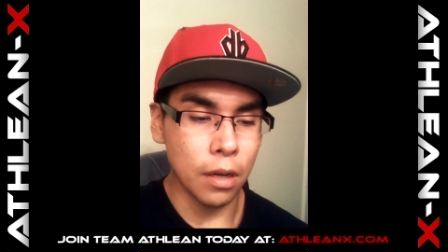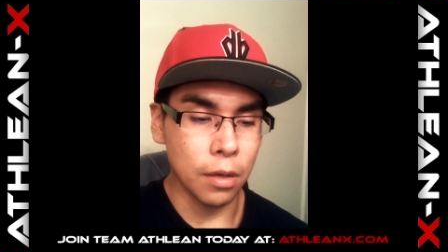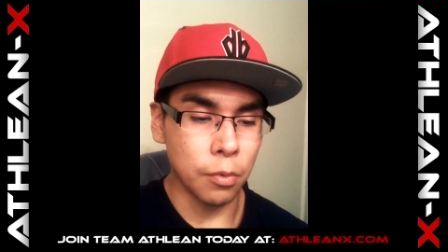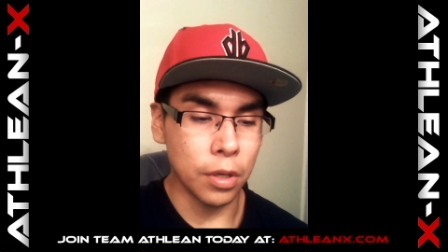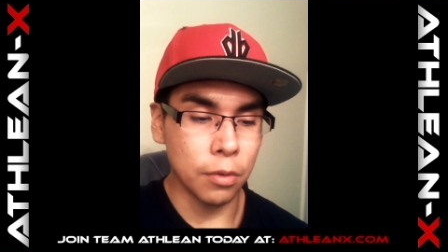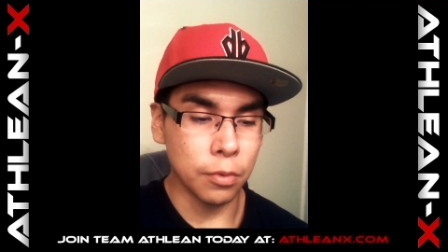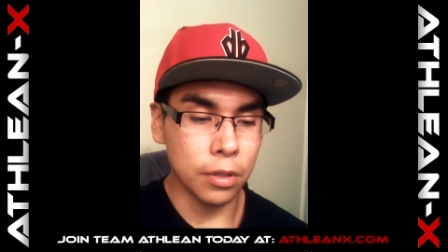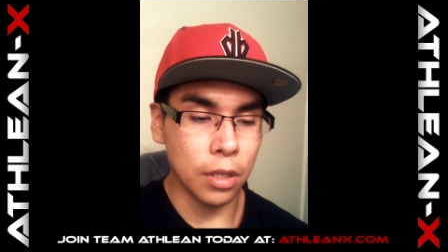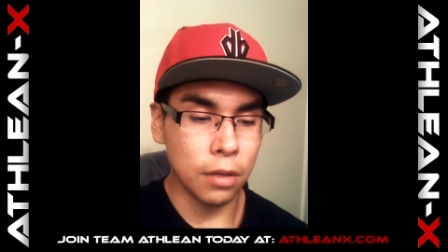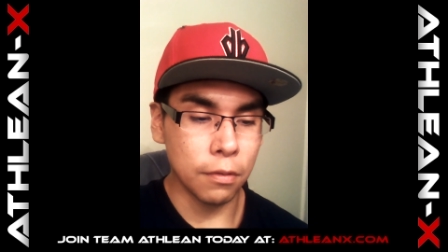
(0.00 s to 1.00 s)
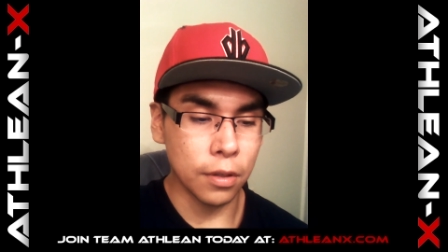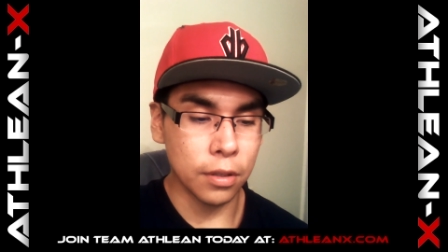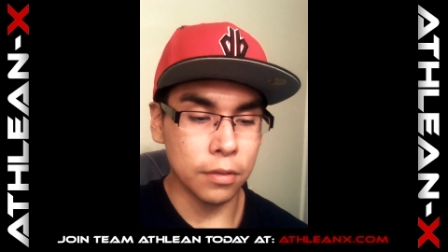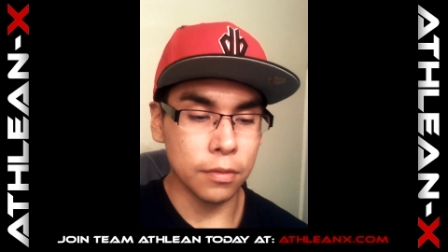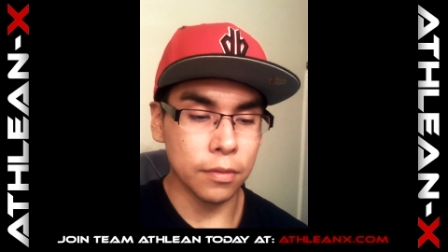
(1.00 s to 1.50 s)
I weighed
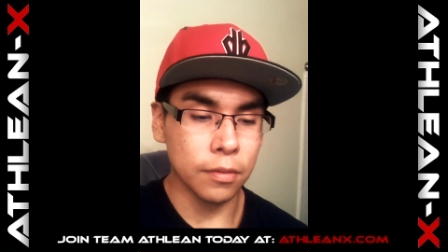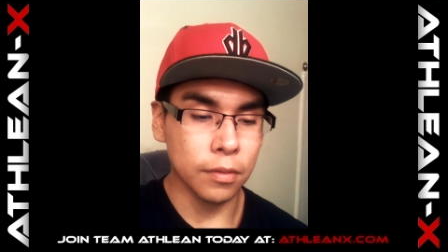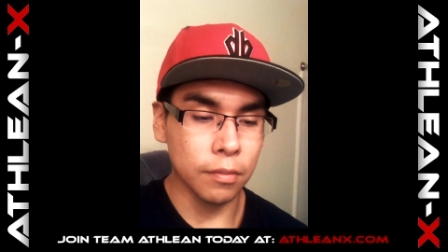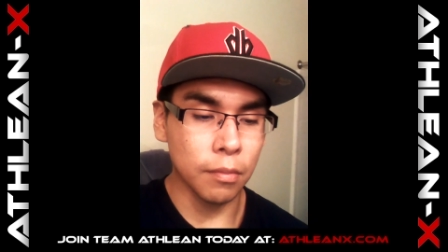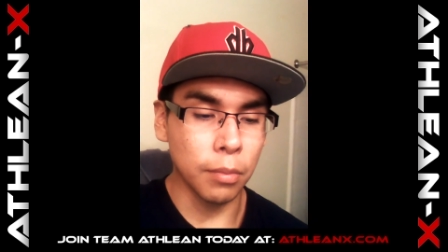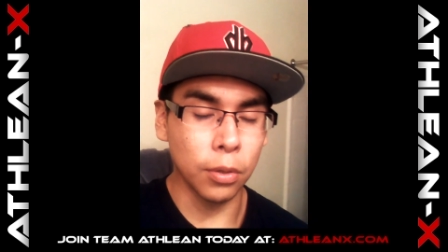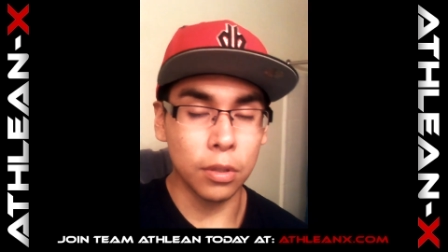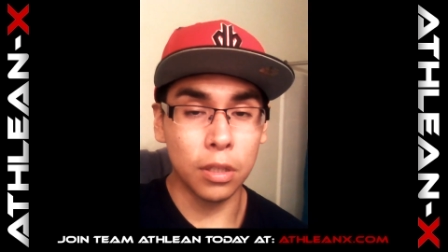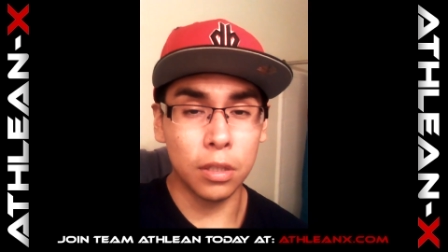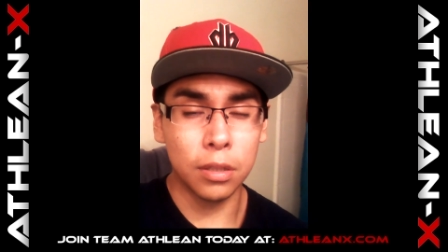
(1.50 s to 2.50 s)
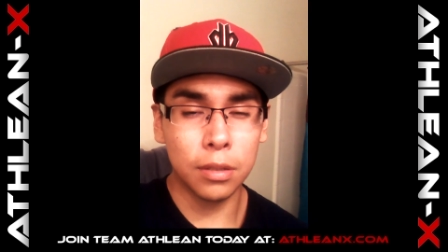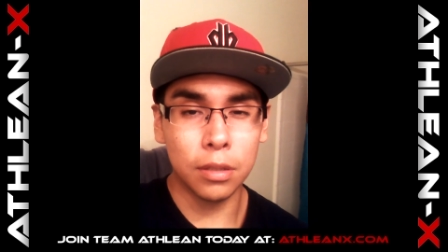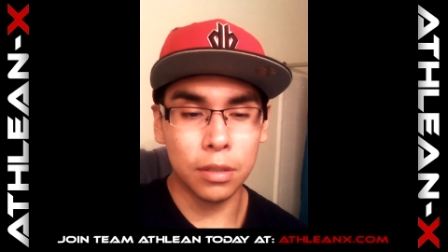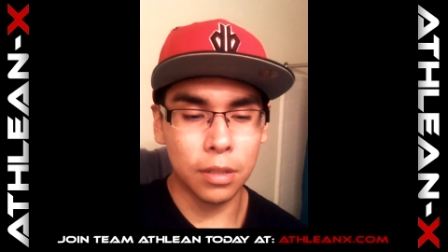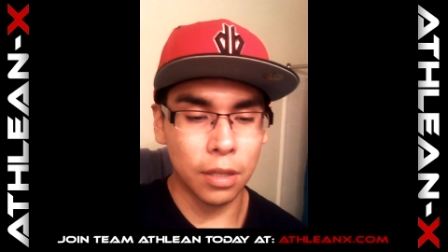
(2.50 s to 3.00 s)
185, bulky,
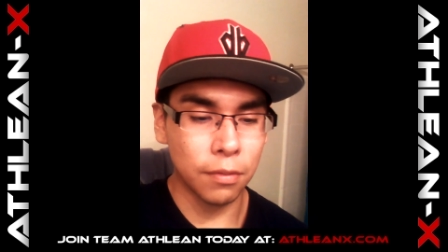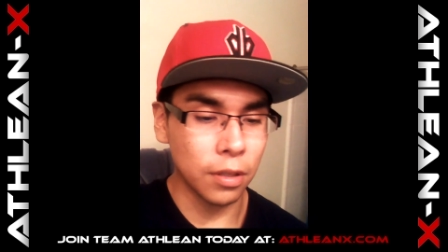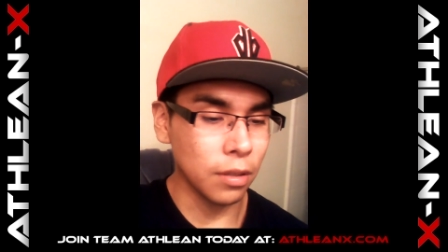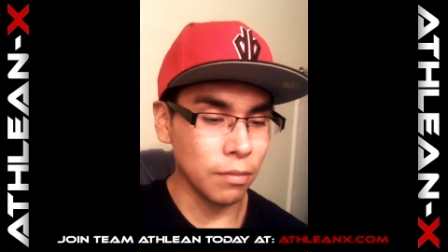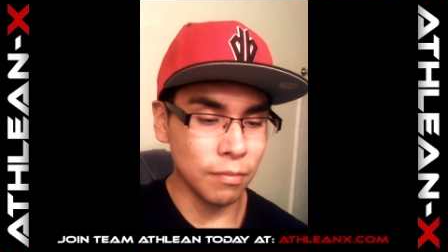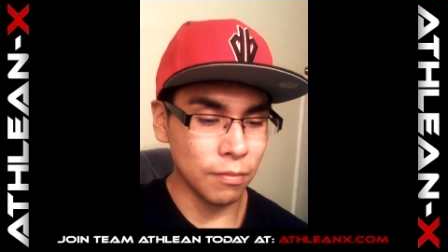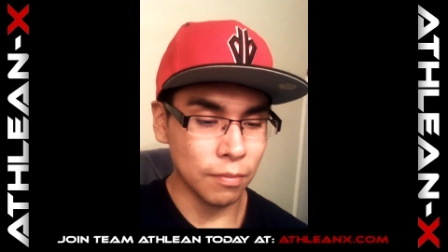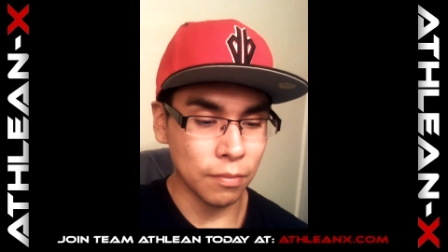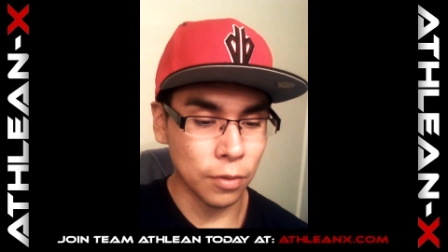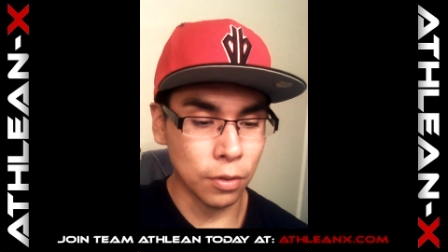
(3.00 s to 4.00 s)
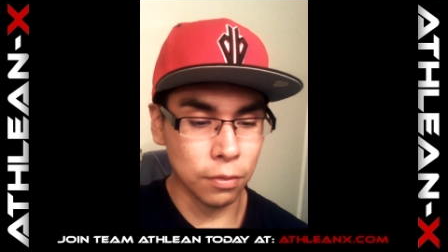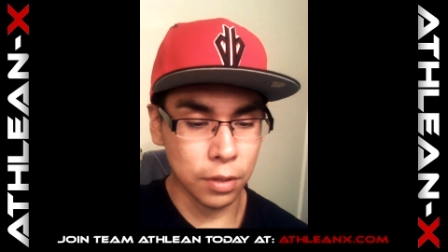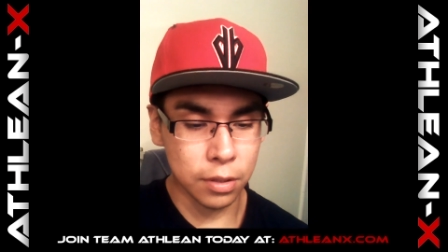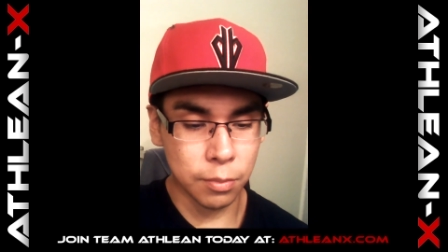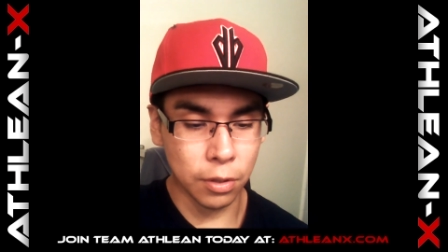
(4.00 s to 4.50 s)
just heavy, no
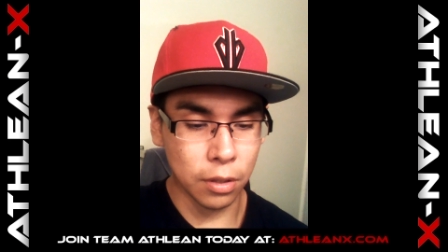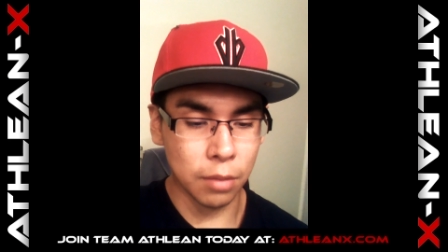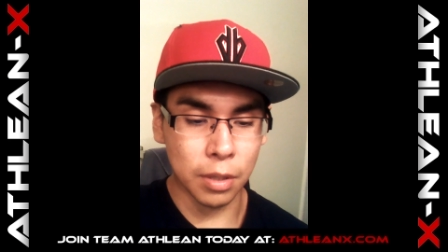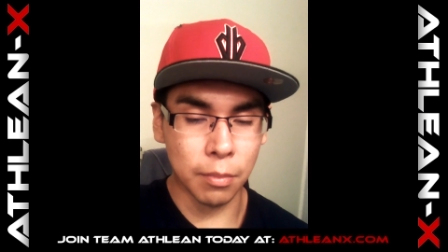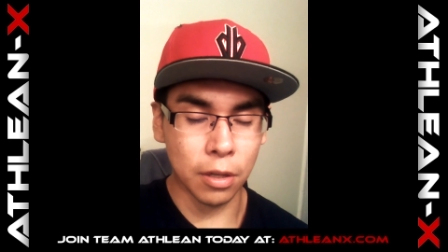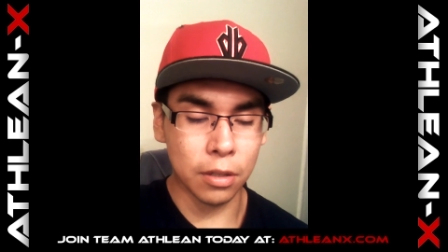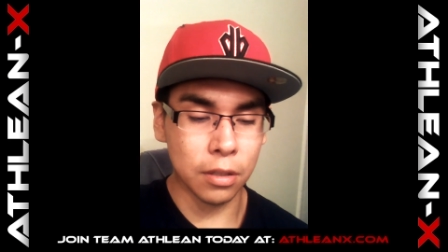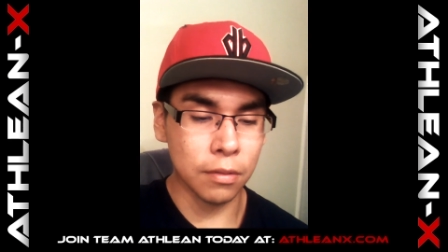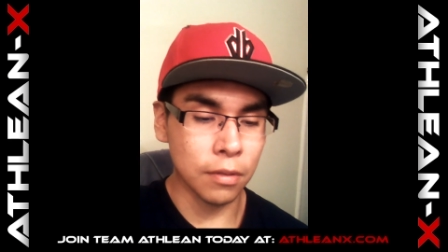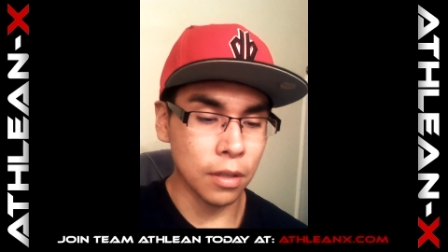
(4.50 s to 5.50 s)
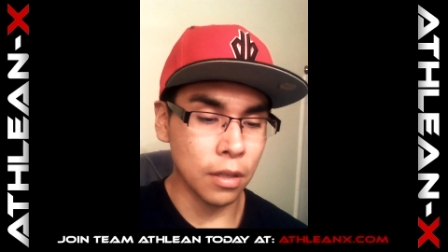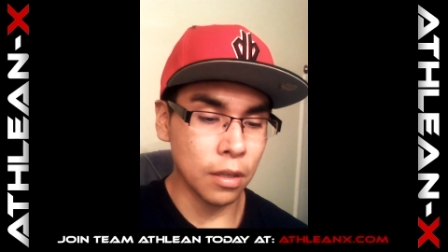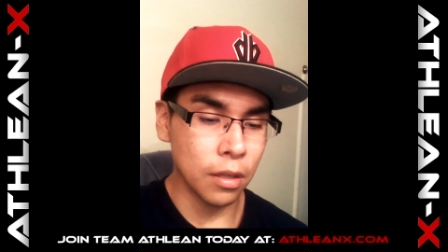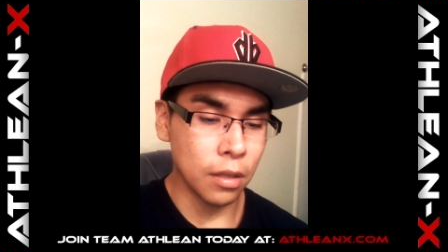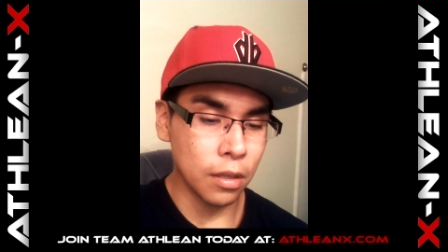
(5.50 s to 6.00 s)
flexibility in my body,
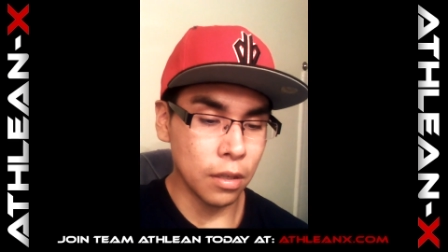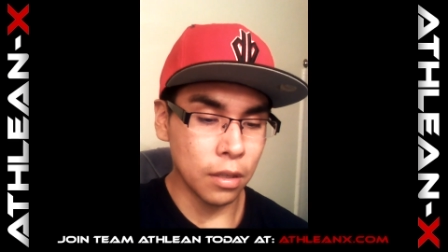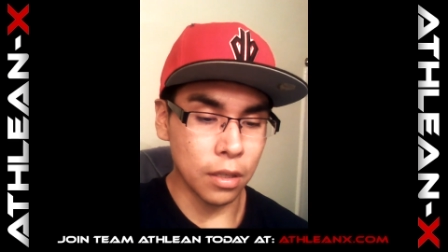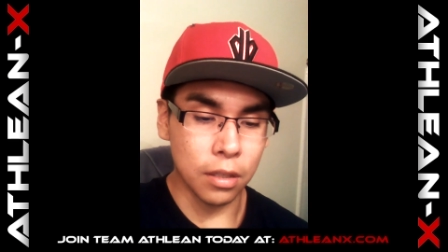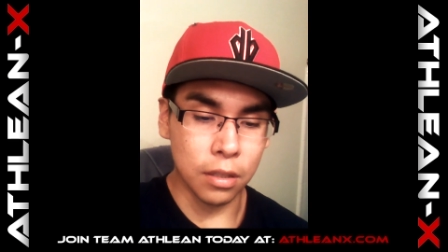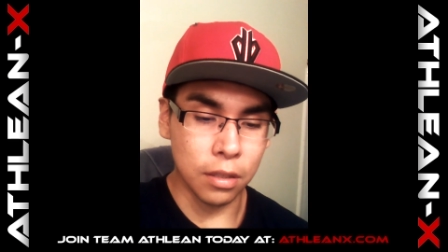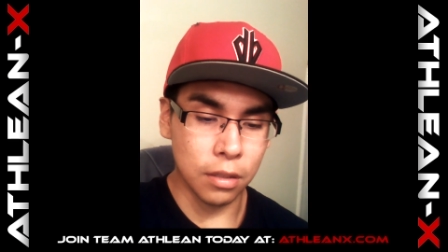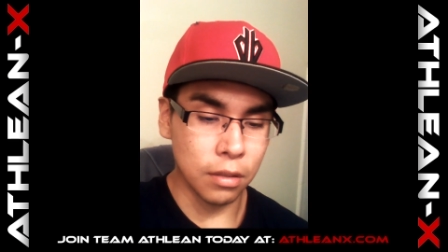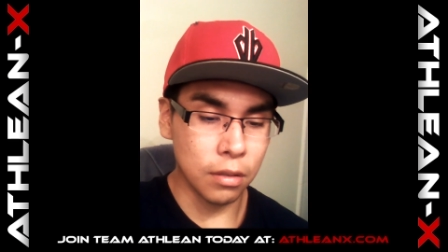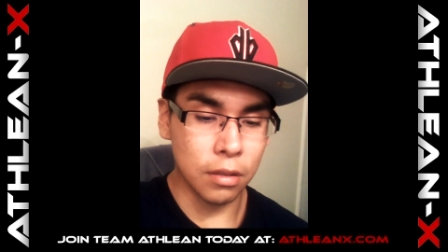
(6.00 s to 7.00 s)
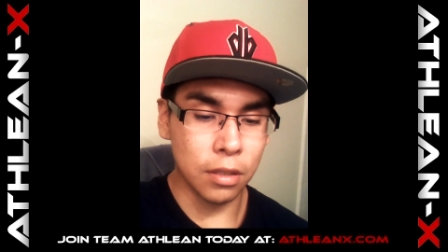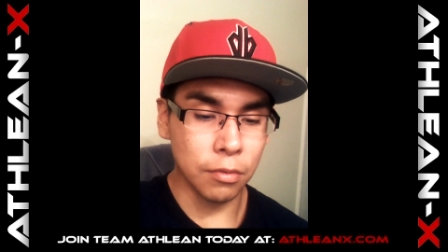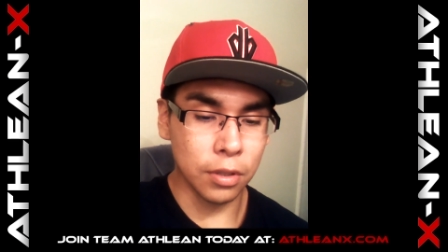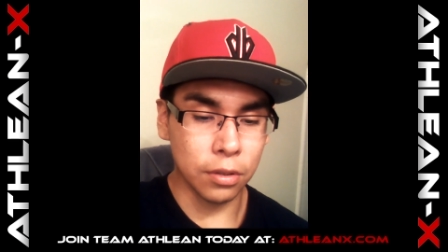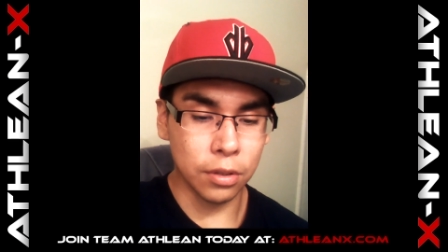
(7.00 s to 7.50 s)
and didn't
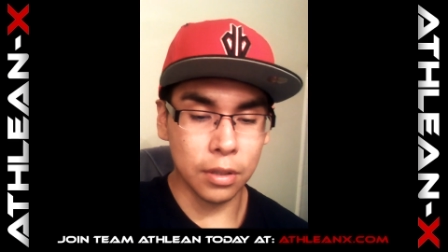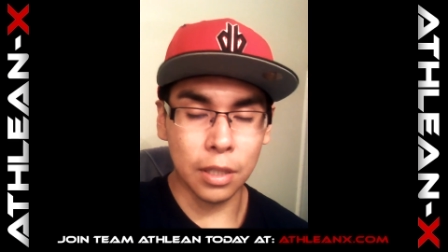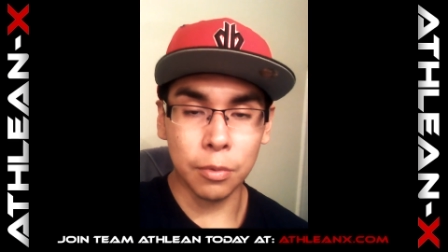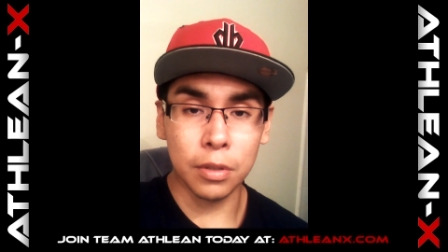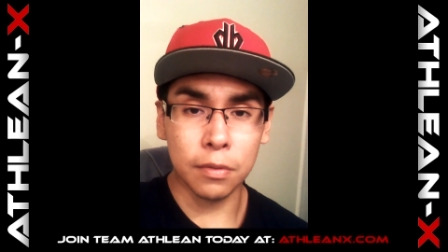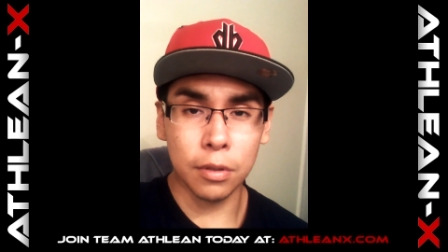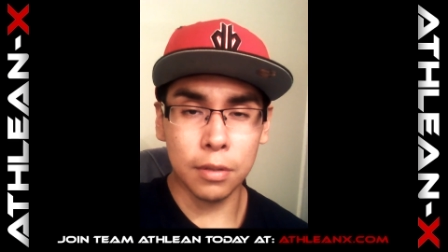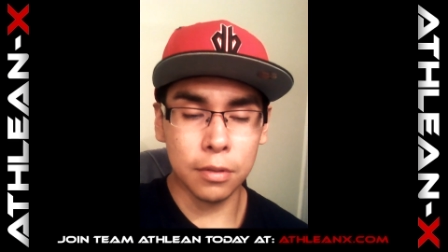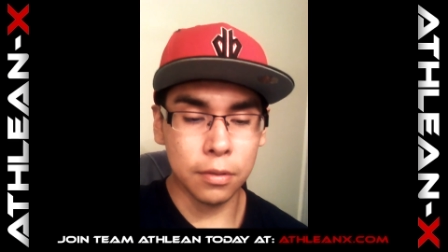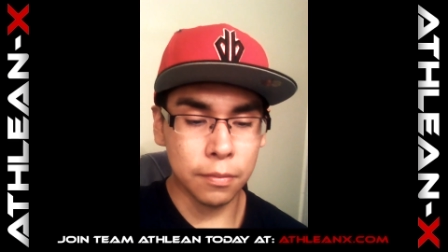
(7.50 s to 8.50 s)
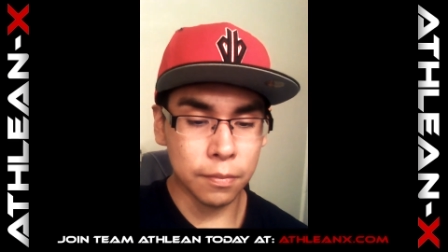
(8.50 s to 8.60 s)
want to look that way forever.